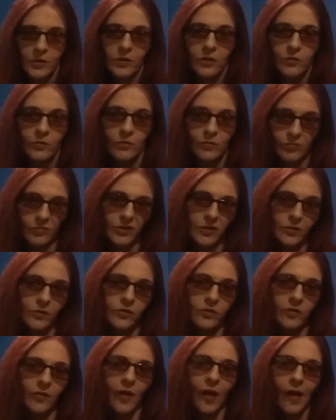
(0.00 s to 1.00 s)
But you know,
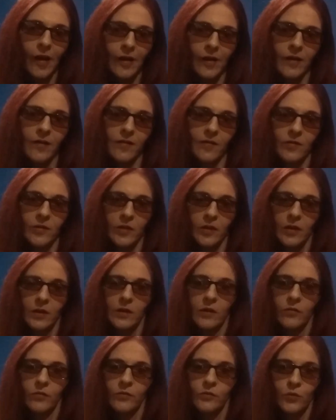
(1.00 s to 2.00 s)
just highlights the
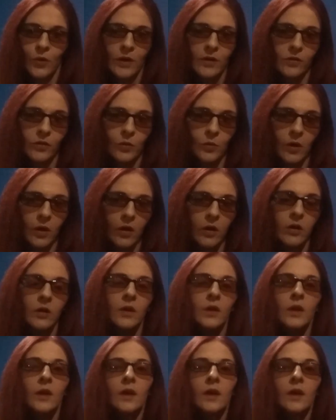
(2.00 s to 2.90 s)
kind of cretin you are.